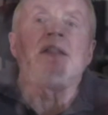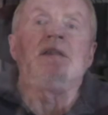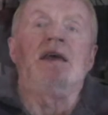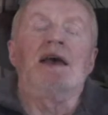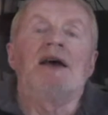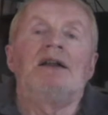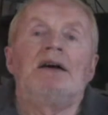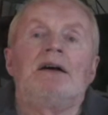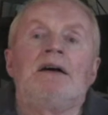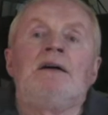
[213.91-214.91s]
They had
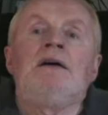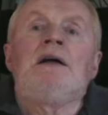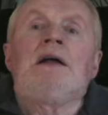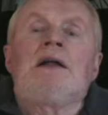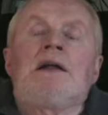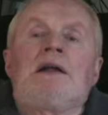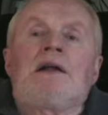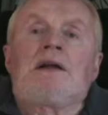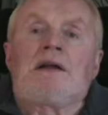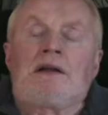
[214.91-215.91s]
uh,
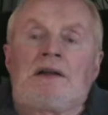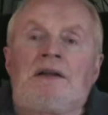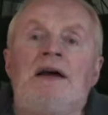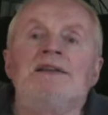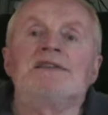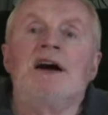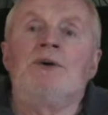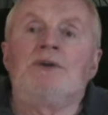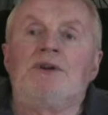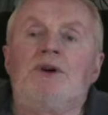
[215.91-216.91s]
lights
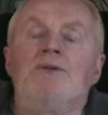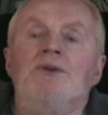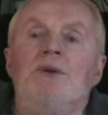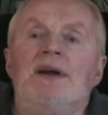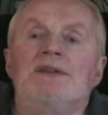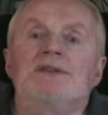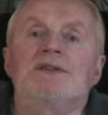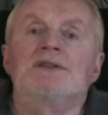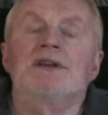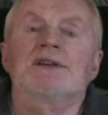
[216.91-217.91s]
out curfew at
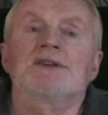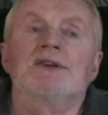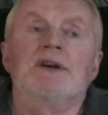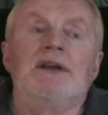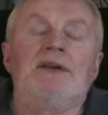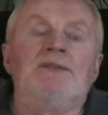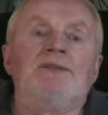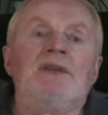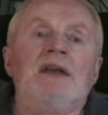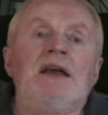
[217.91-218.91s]
6:30,
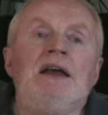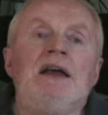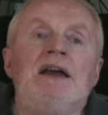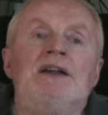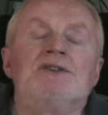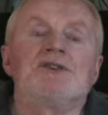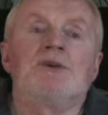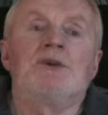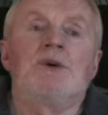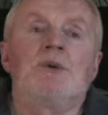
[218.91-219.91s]
and
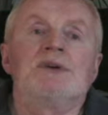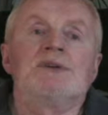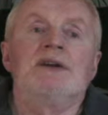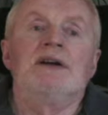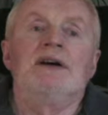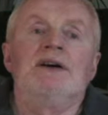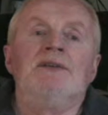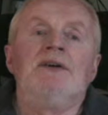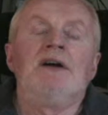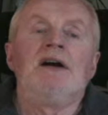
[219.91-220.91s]
so there was the uh,